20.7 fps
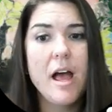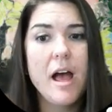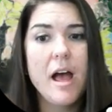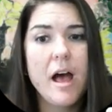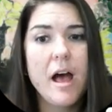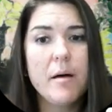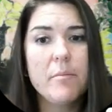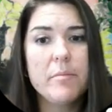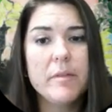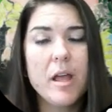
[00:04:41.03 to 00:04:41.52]

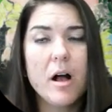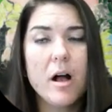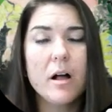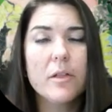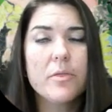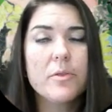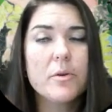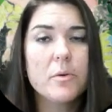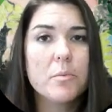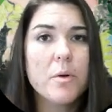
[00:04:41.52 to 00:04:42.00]
The
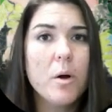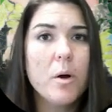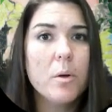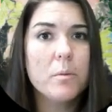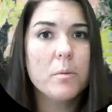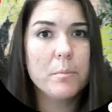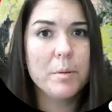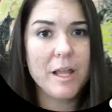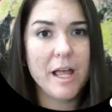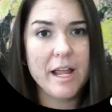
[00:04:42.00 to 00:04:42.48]
author
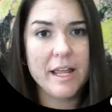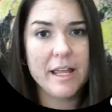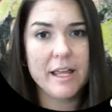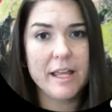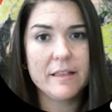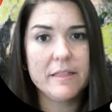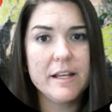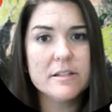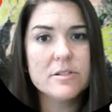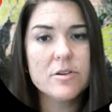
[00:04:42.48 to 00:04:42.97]
wrote blank.
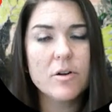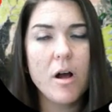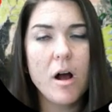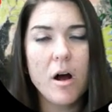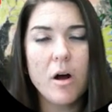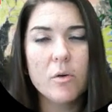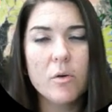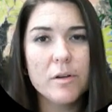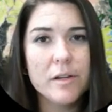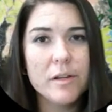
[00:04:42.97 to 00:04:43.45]
These are
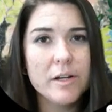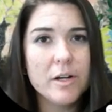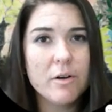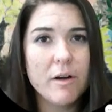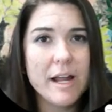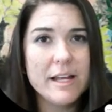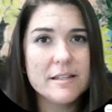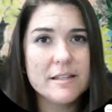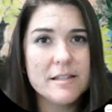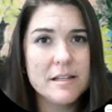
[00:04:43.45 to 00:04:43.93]
all really
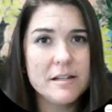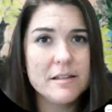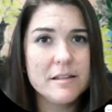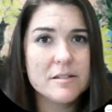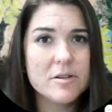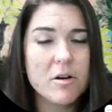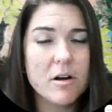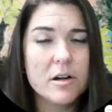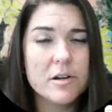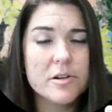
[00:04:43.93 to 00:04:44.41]
great sentence
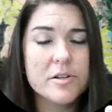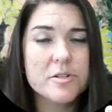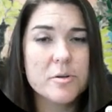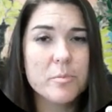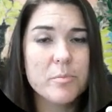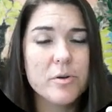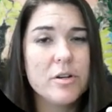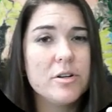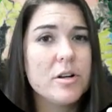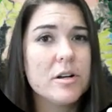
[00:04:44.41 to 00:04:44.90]
starters to
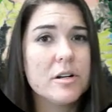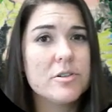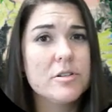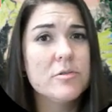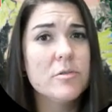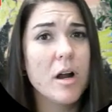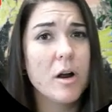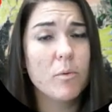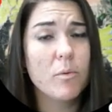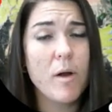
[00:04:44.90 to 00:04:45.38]
put in
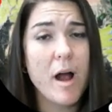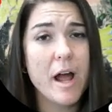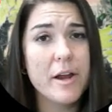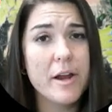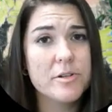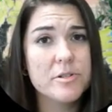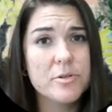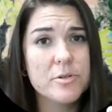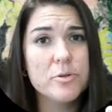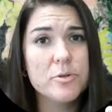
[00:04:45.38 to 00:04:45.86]
a
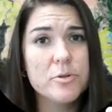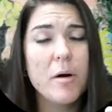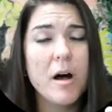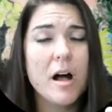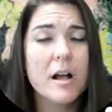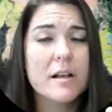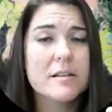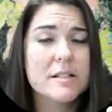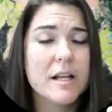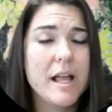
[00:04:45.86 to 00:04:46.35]
writer's
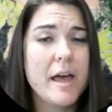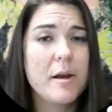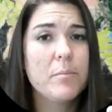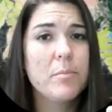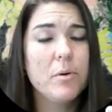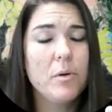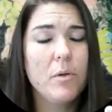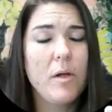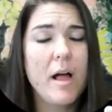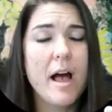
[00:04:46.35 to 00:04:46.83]
toolbox to kind of
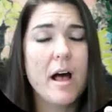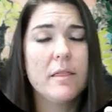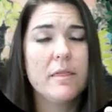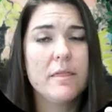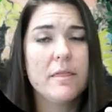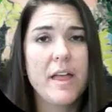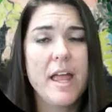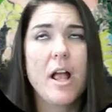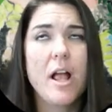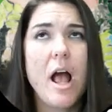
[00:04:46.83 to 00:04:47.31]
pull out
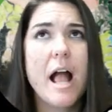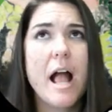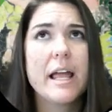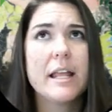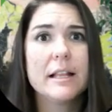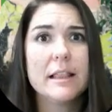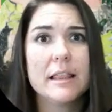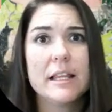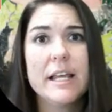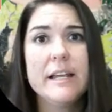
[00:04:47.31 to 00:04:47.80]
and think, I
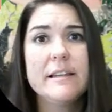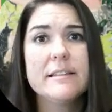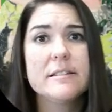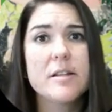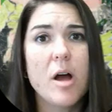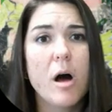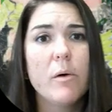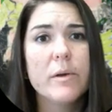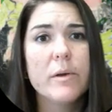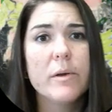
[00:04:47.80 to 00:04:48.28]
can at least
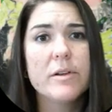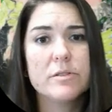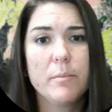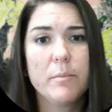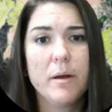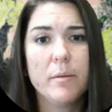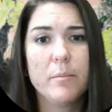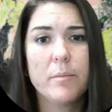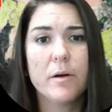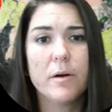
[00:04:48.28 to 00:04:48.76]
always
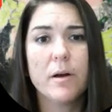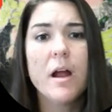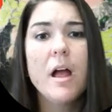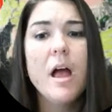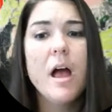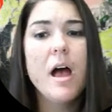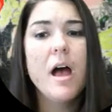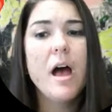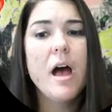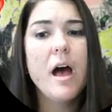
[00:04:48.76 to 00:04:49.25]
remember
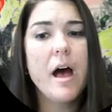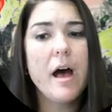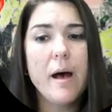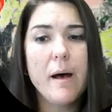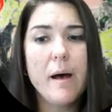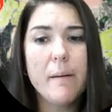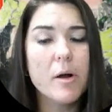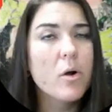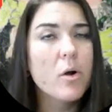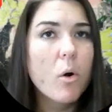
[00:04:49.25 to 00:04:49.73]

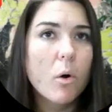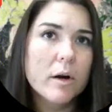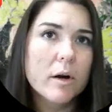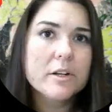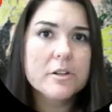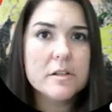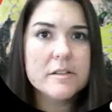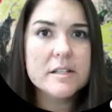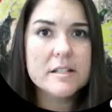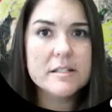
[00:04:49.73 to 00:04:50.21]

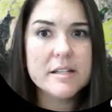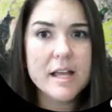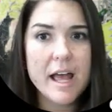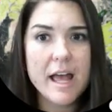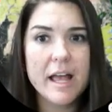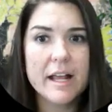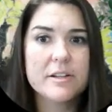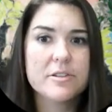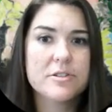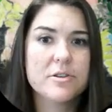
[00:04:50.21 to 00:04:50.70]
according to the
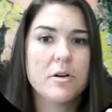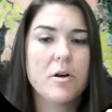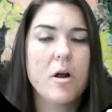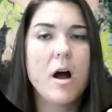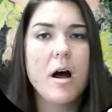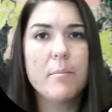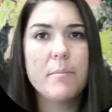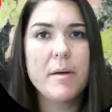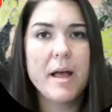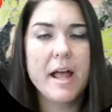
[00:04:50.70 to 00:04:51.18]
text, or
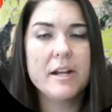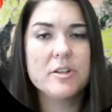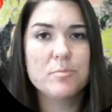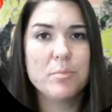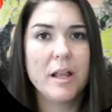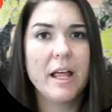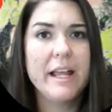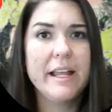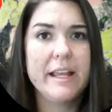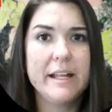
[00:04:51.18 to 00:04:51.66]
on page
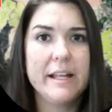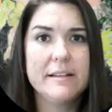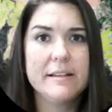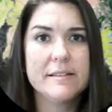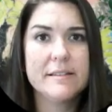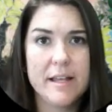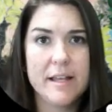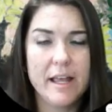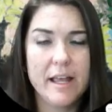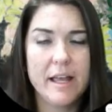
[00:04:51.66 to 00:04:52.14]
blank it
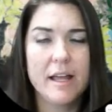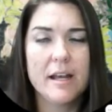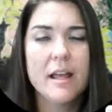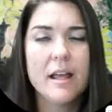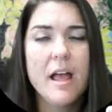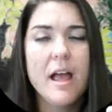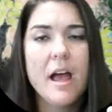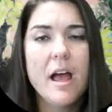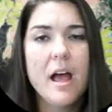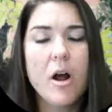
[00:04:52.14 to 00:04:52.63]
said,
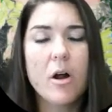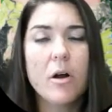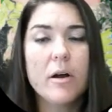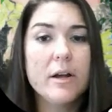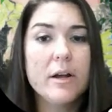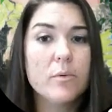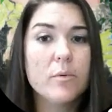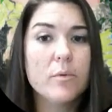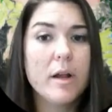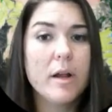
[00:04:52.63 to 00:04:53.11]
or
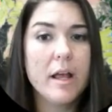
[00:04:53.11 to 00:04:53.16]
it